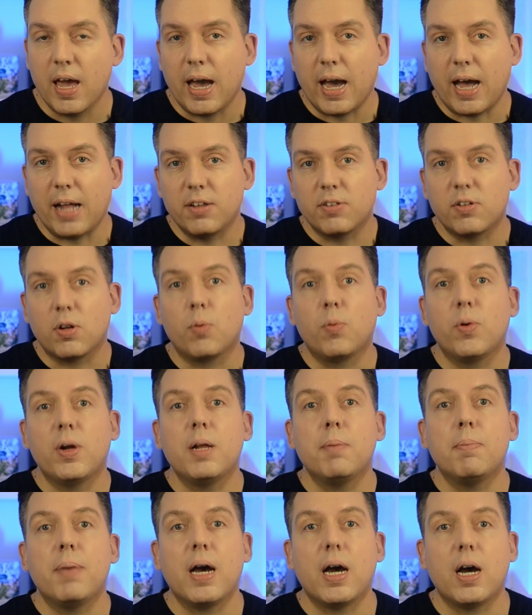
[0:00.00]
and it's a really
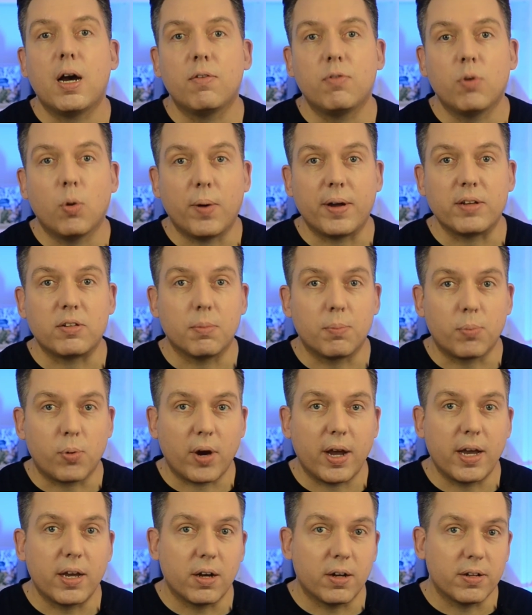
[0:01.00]
powerful way to
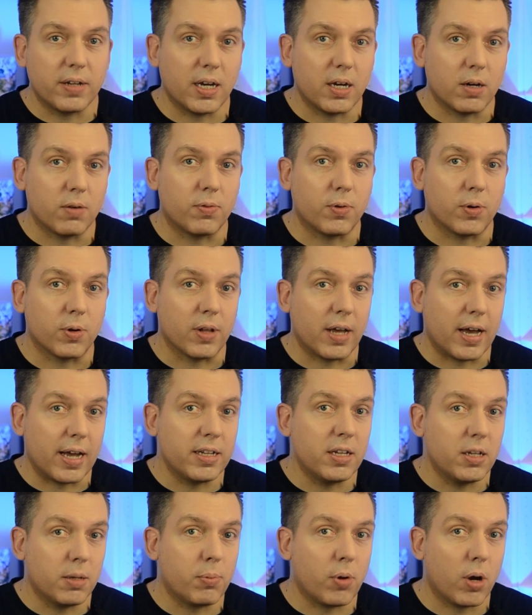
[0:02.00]
break unhelpful and
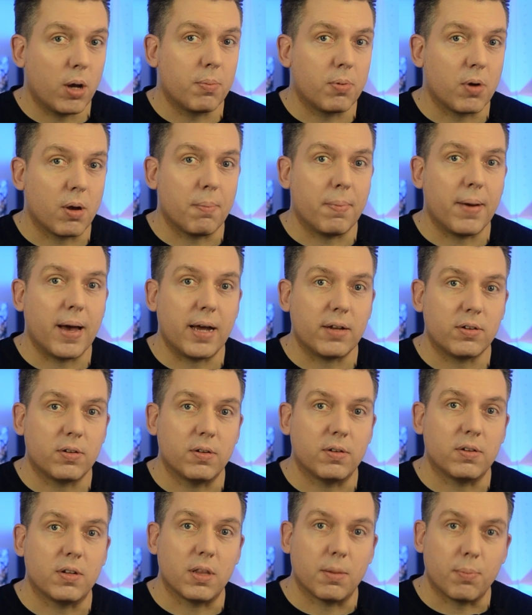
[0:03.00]
inappropriate
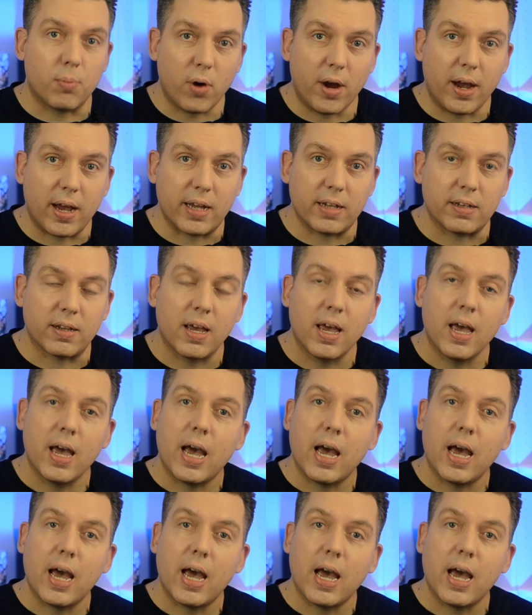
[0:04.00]
patterns in the brain